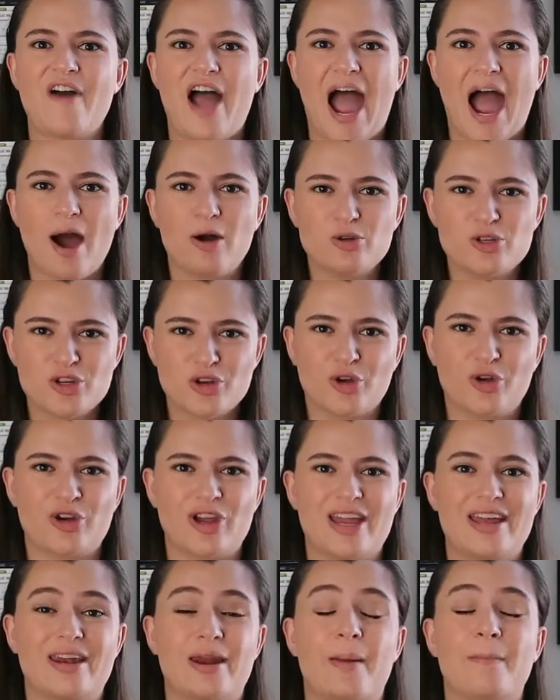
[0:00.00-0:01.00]
how to
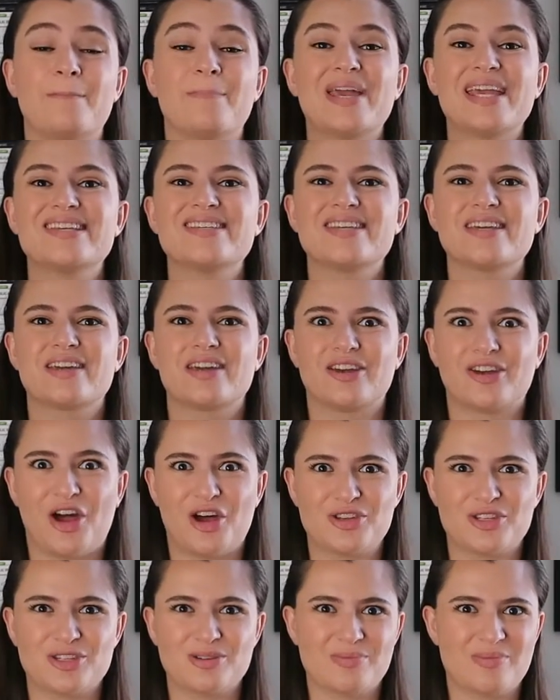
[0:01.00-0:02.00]
create an amazing
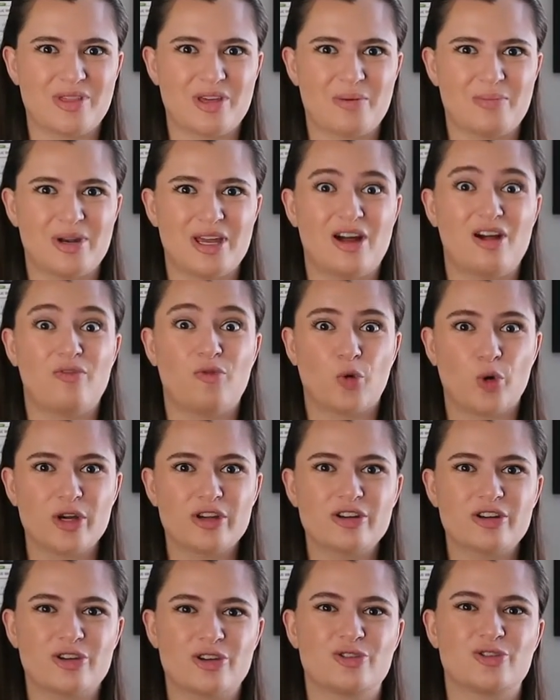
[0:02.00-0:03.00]
custom thumbnail for
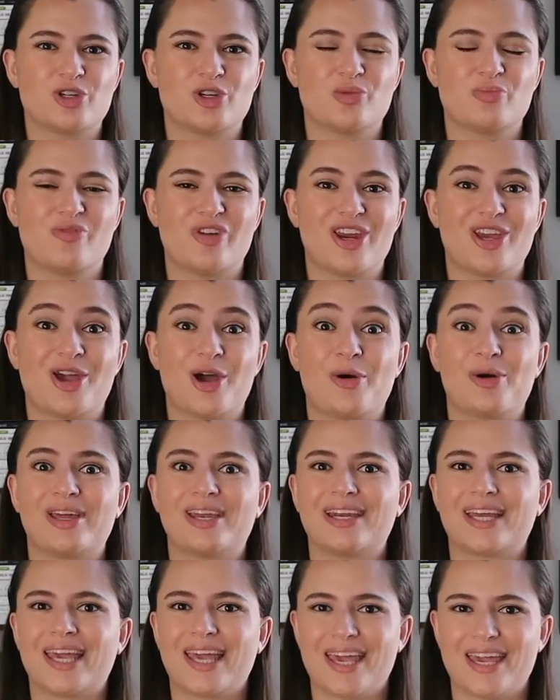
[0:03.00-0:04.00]
your YouTube video
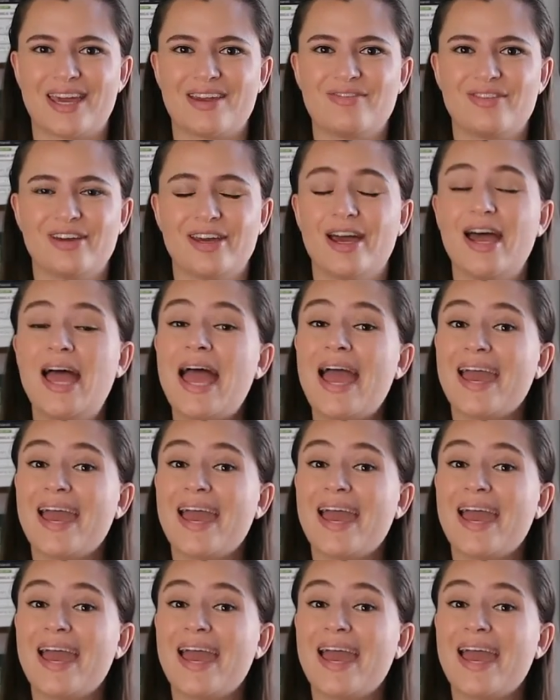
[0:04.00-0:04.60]
in Canva,